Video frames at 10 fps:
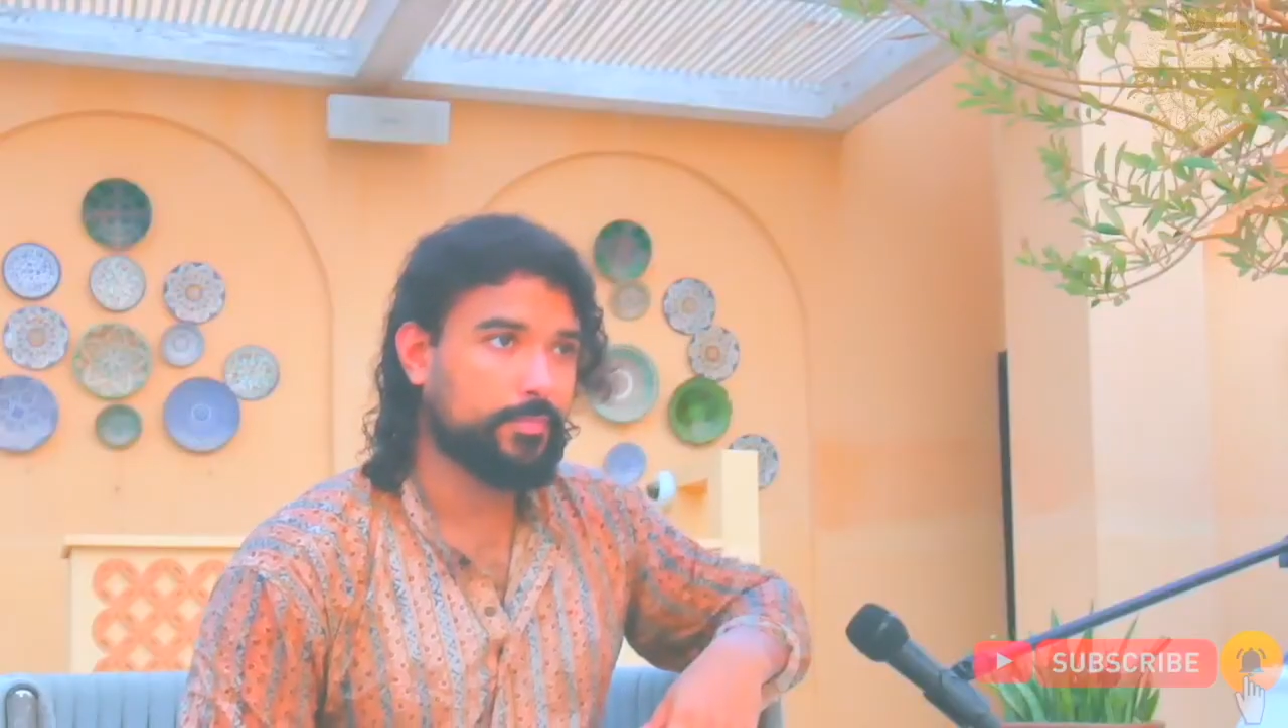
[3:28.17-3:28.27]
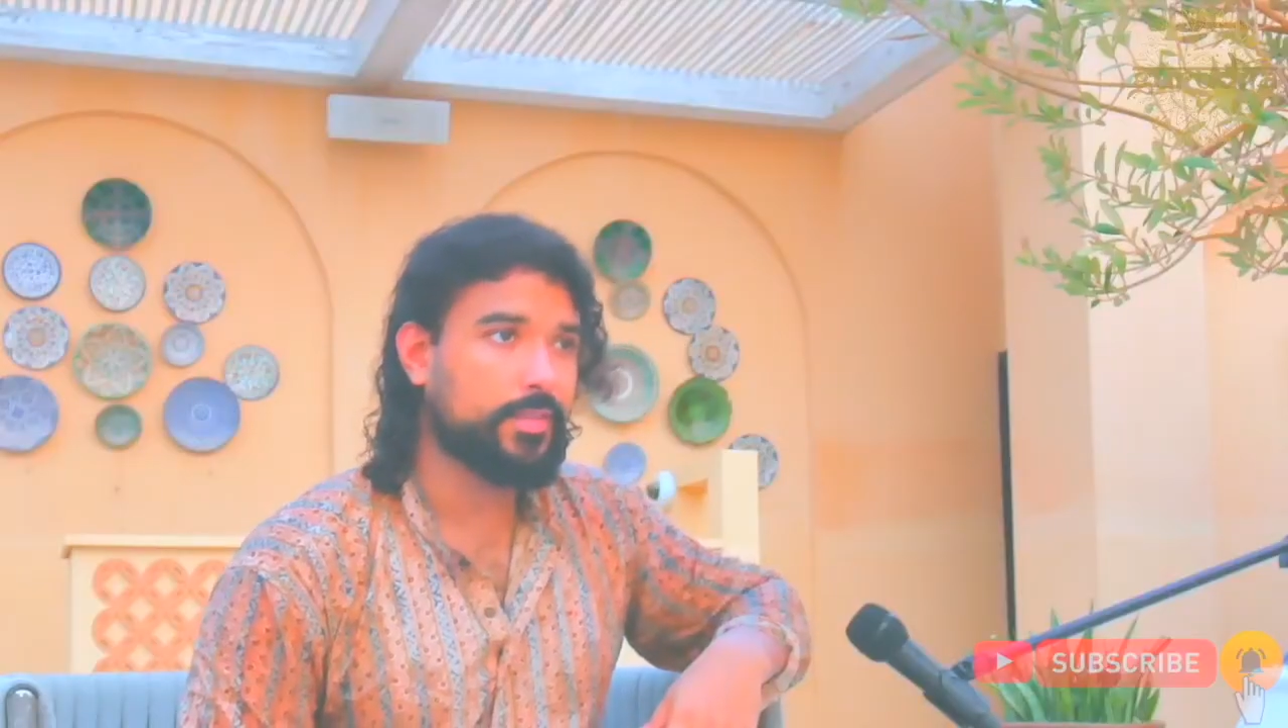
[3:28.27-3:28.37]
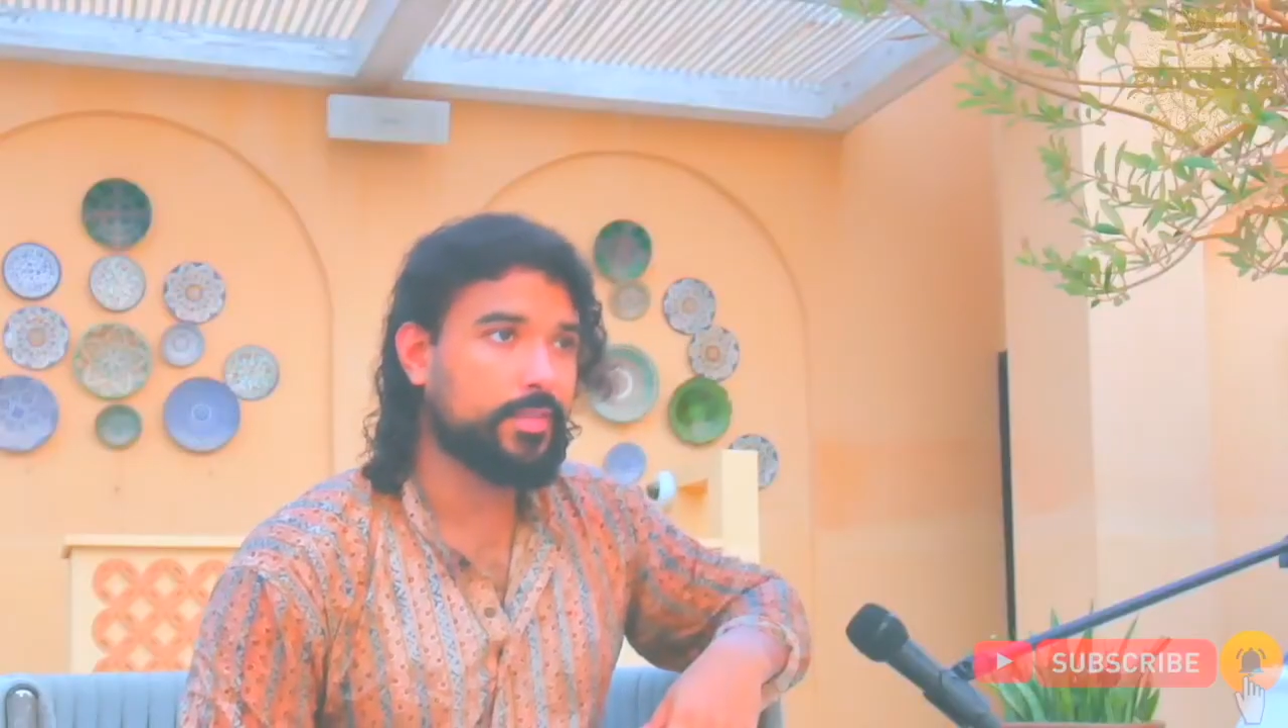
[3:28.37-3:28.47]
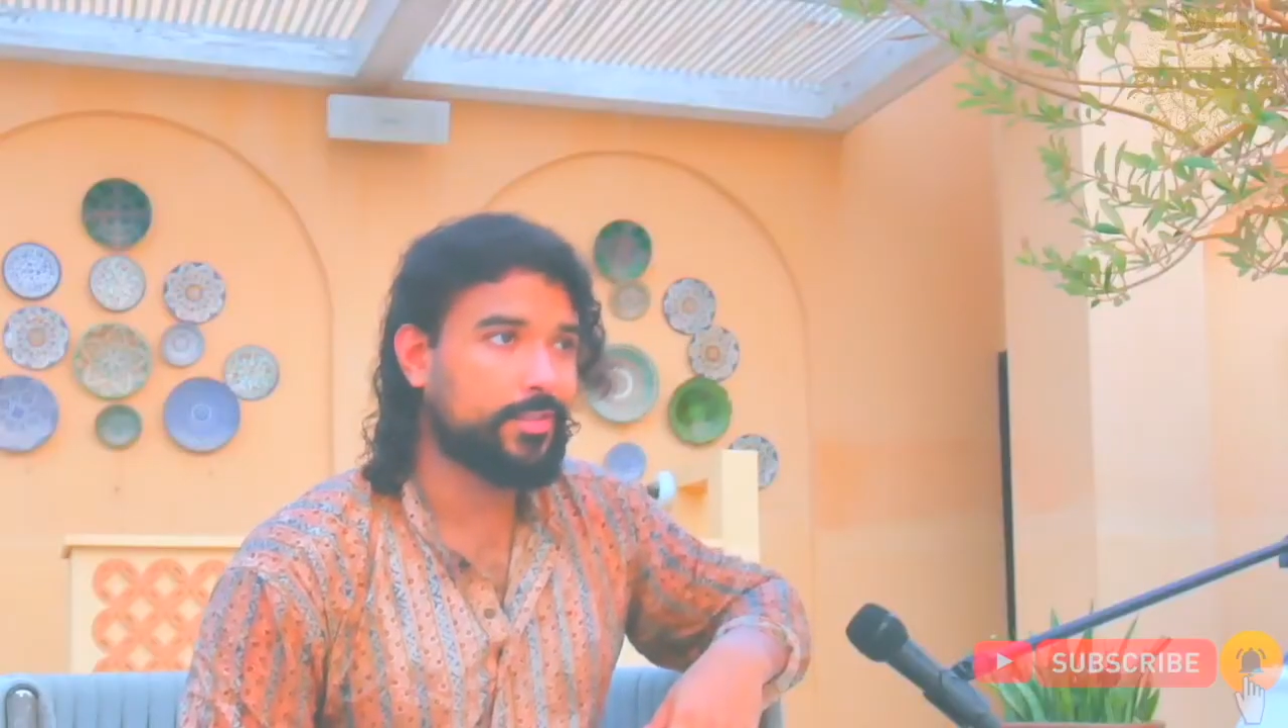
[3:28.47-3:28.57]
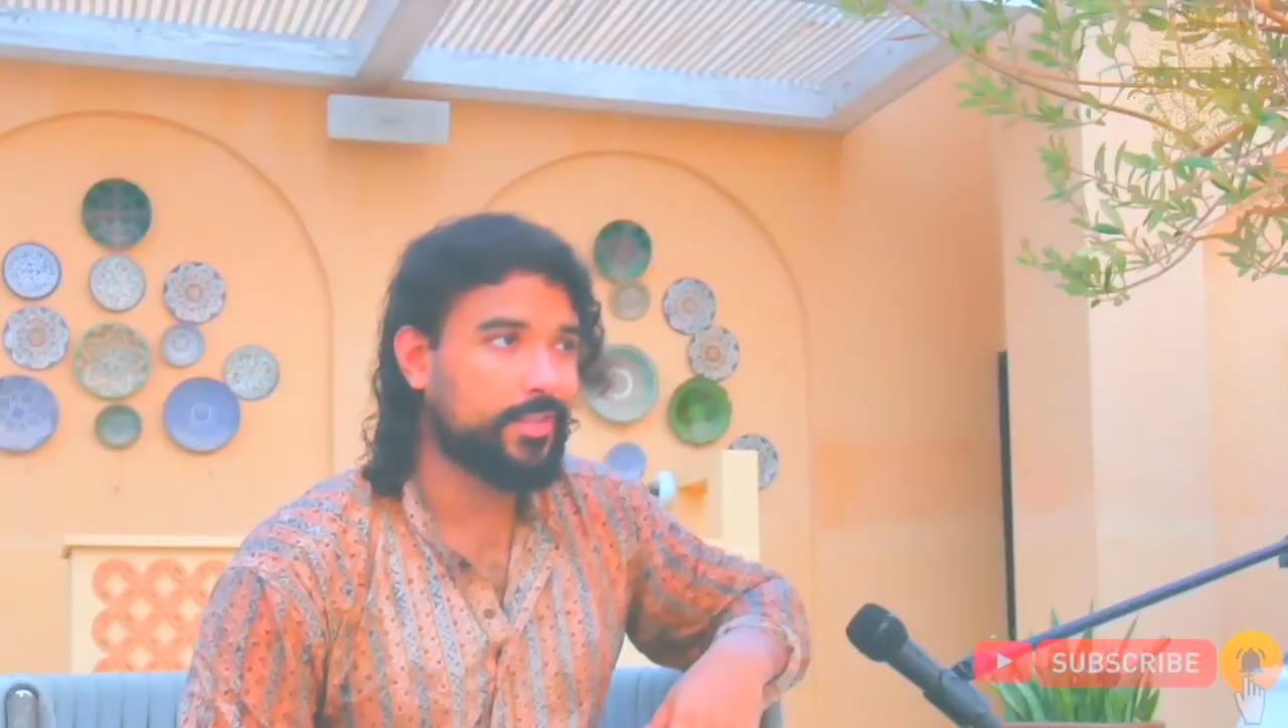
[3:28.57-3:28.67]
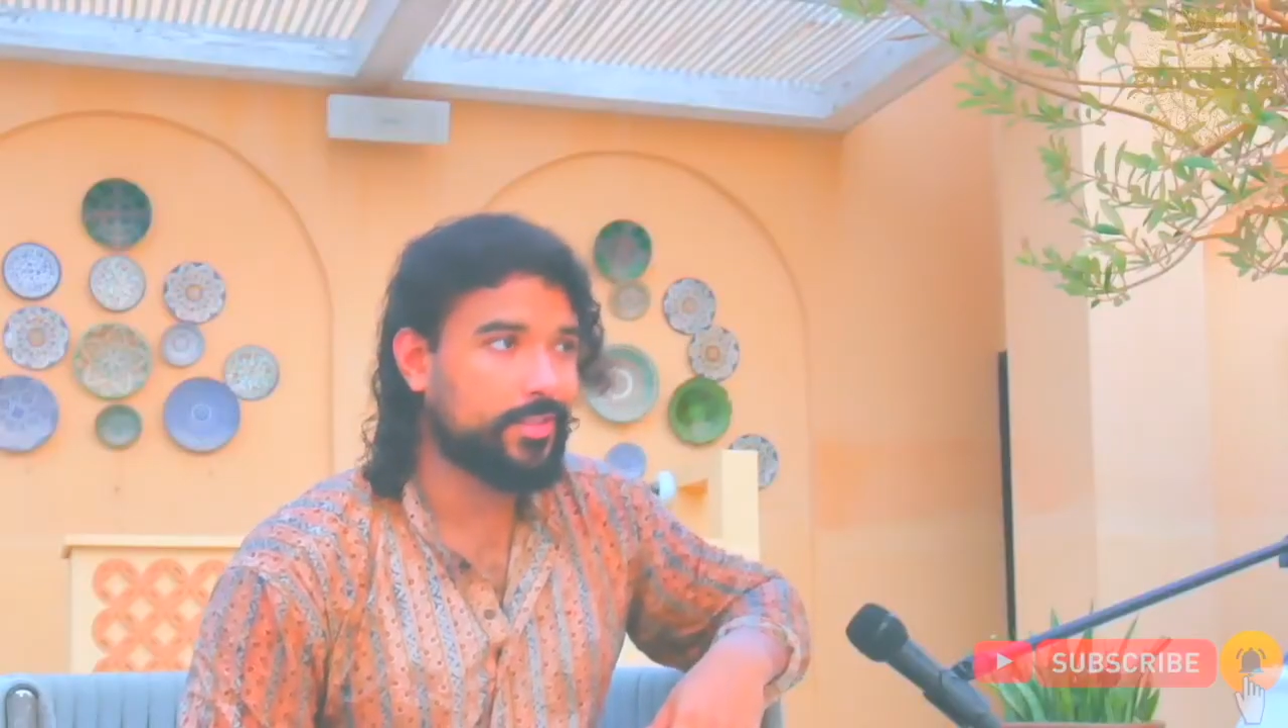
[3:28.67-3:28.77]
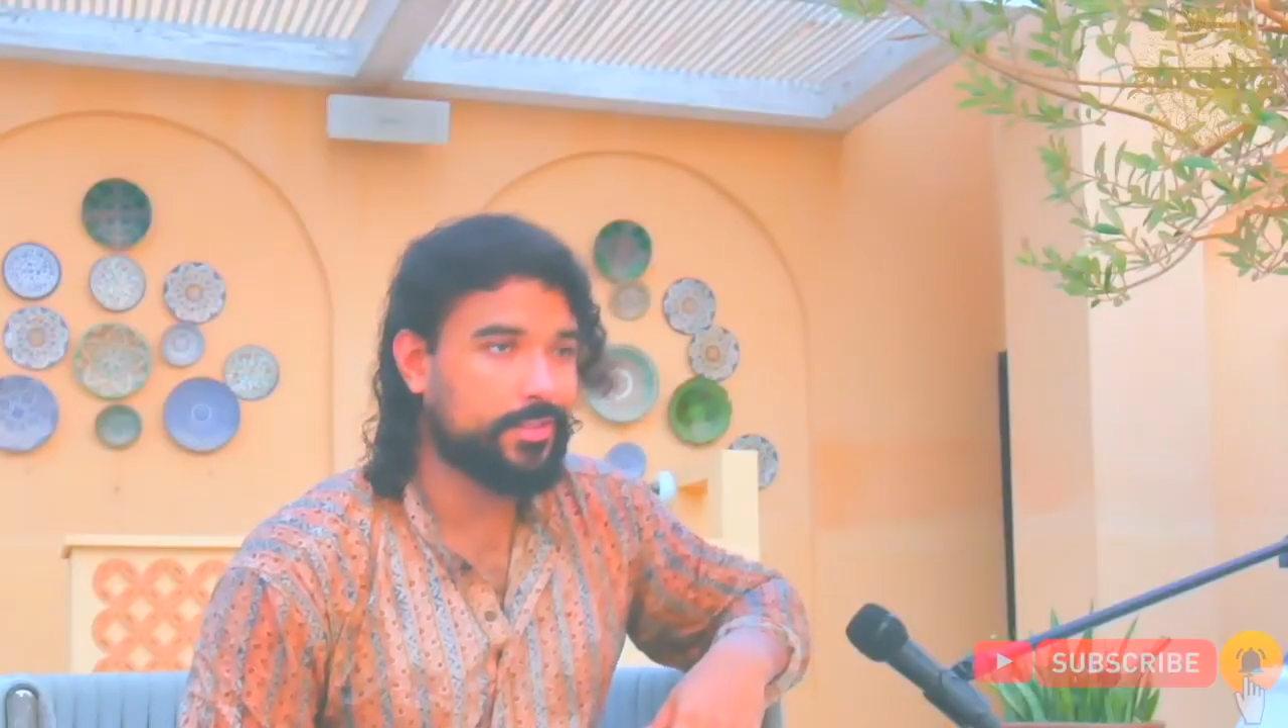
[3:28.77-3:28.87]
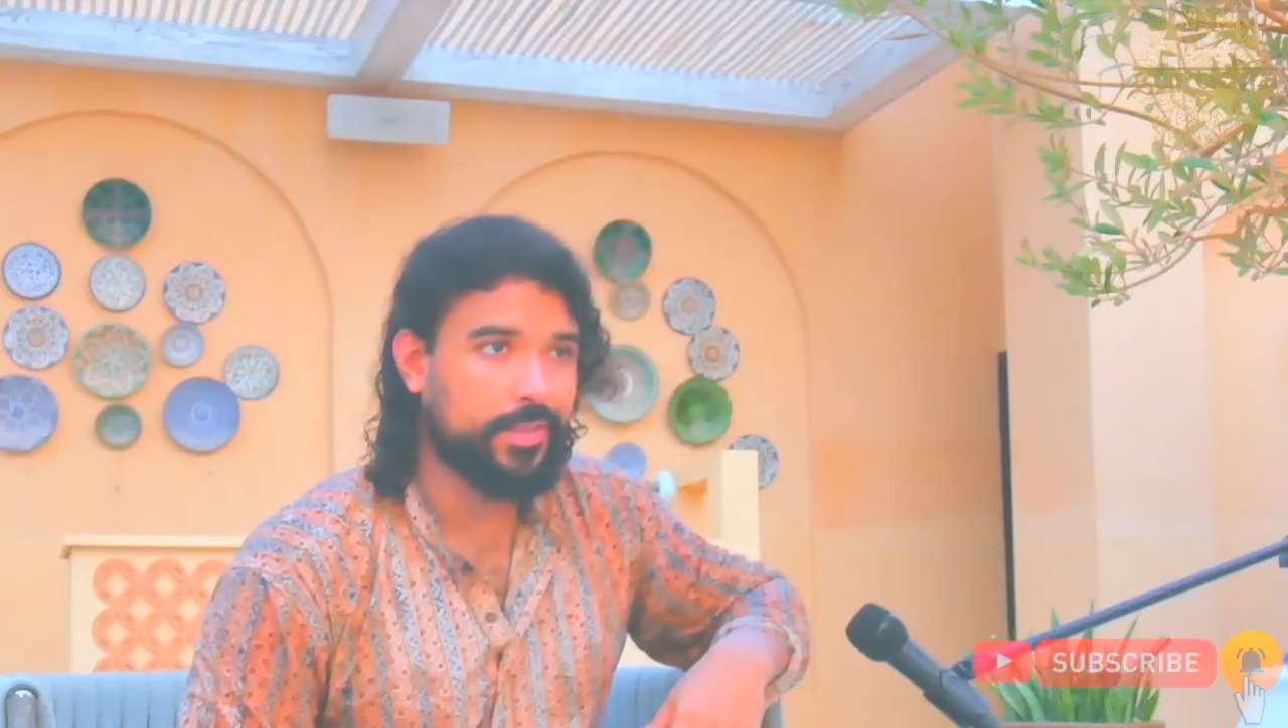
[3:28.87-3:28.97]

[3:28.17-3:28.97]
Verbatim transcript: This is just